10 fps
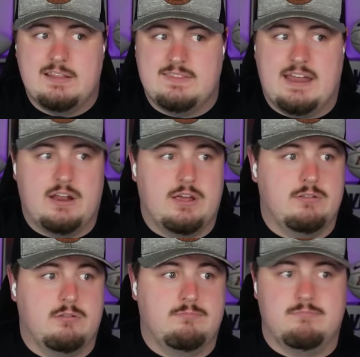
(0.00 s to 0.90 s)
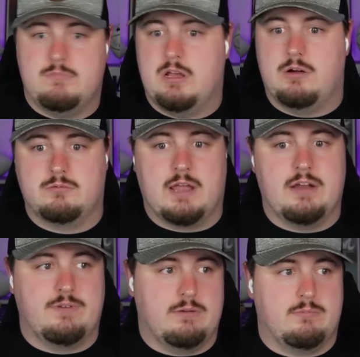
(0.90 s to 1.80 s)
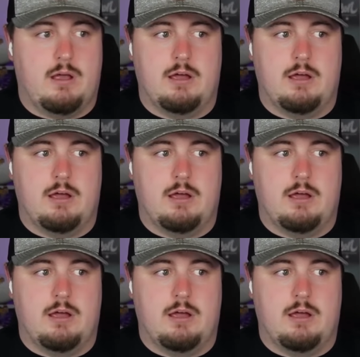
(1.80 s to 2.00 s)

then kind of